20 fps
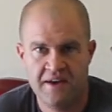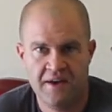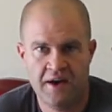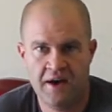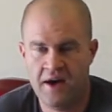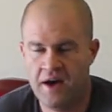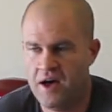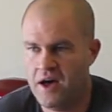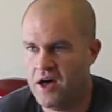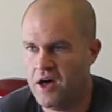
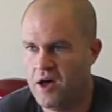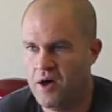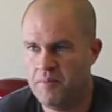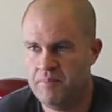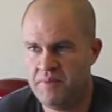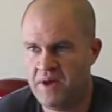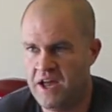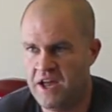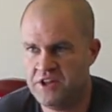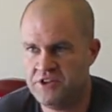
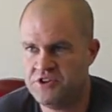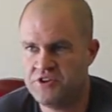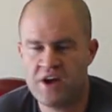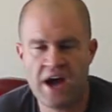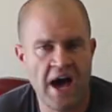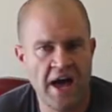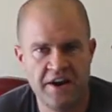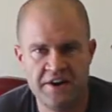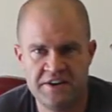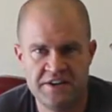um, and you
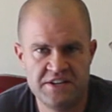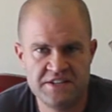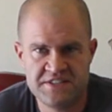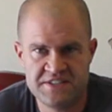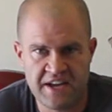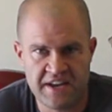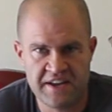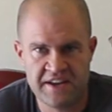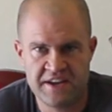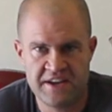got it into
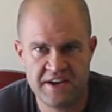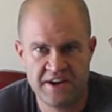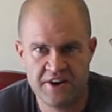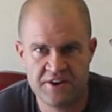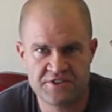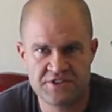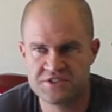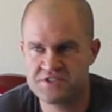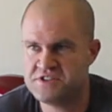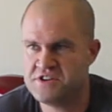second gear
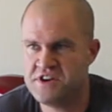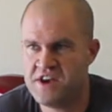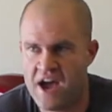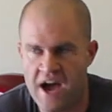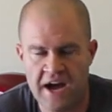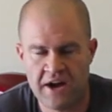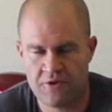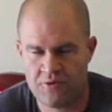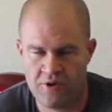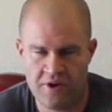does
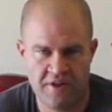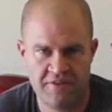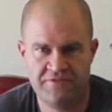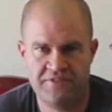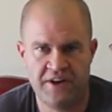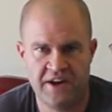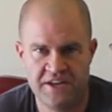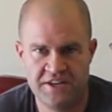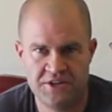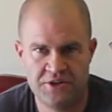not
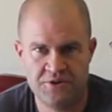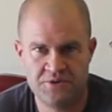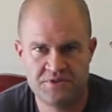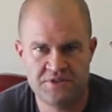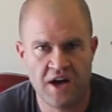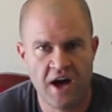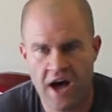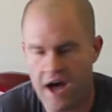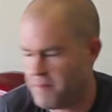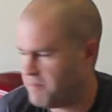qualify you
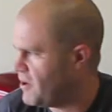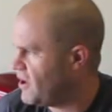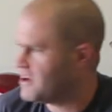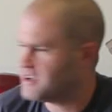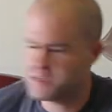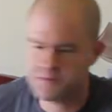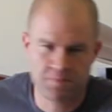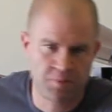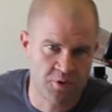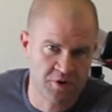to hop on a
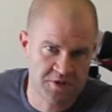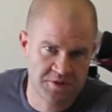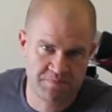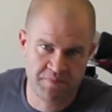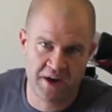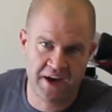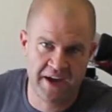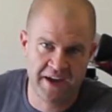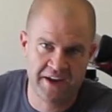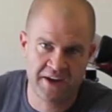sports
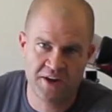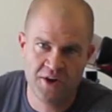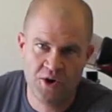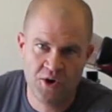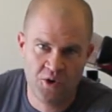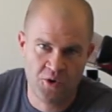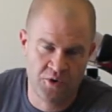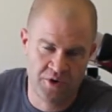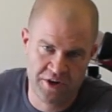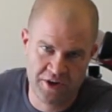bike
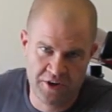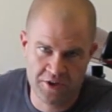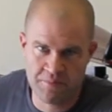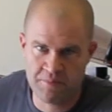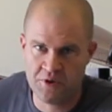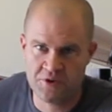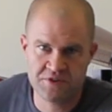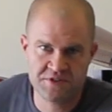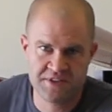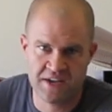or any other
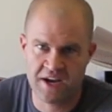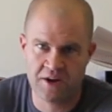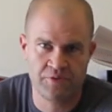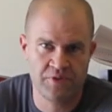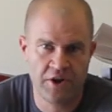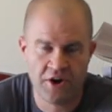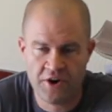motorcycle with